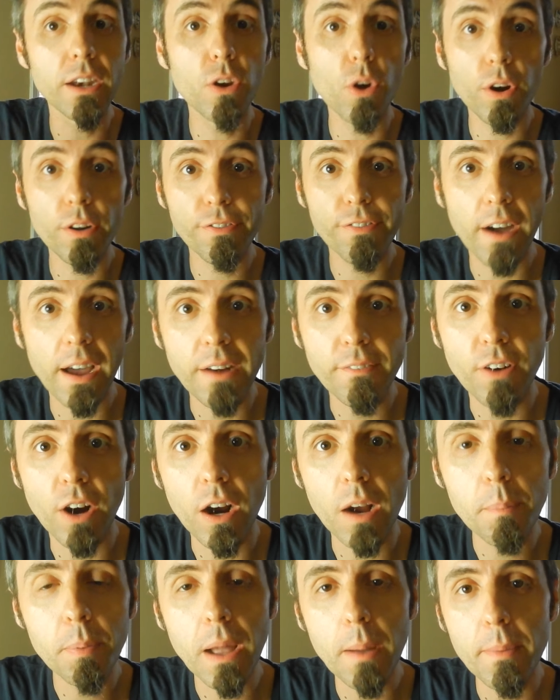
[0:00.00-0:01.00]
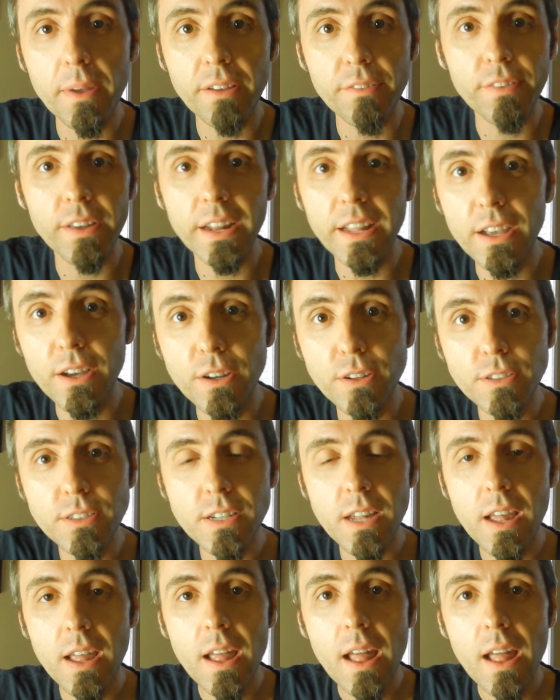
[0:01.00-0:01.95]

notified of our upcoming videos.